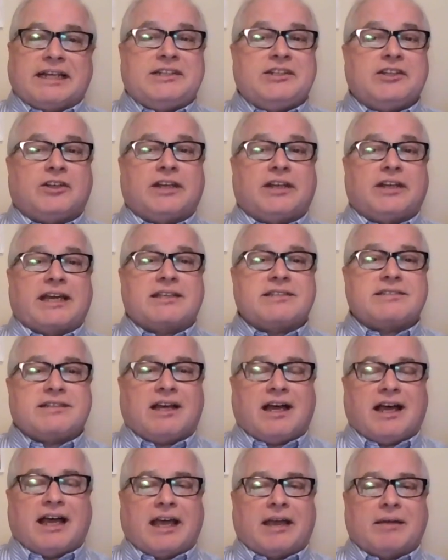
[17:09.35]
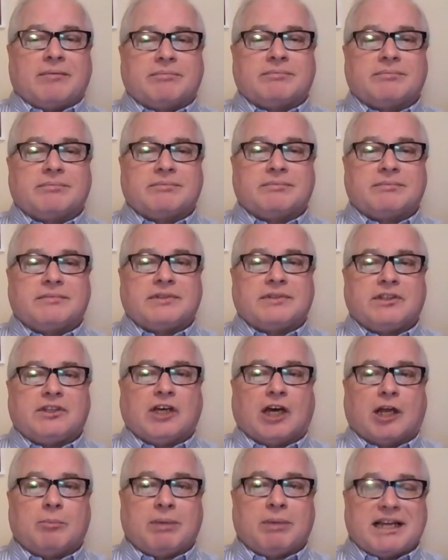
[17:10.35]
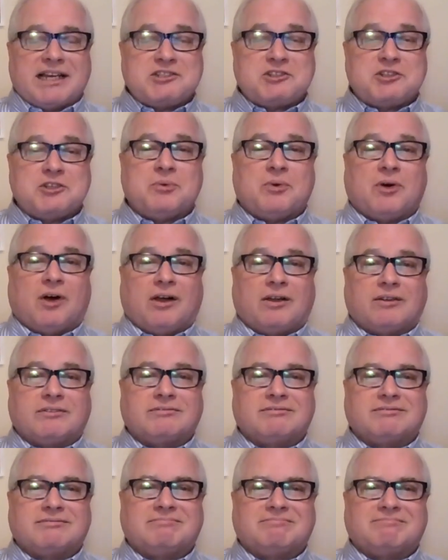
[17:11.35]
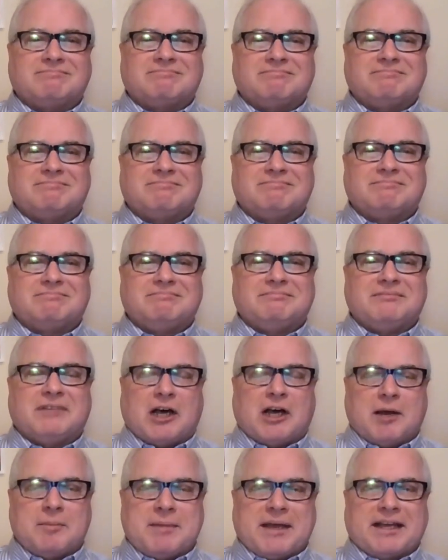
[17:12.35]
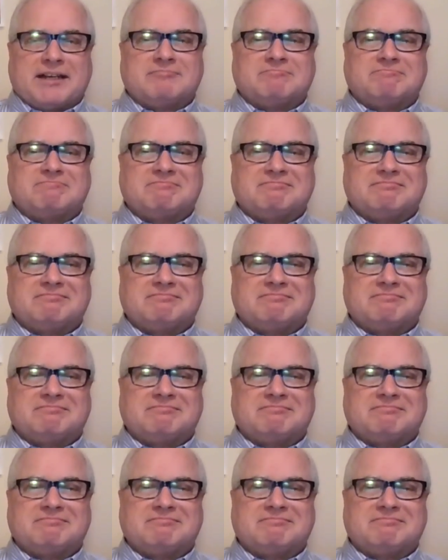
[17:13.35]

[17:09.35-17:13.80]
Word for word: Until next time, God bless you all. Amen.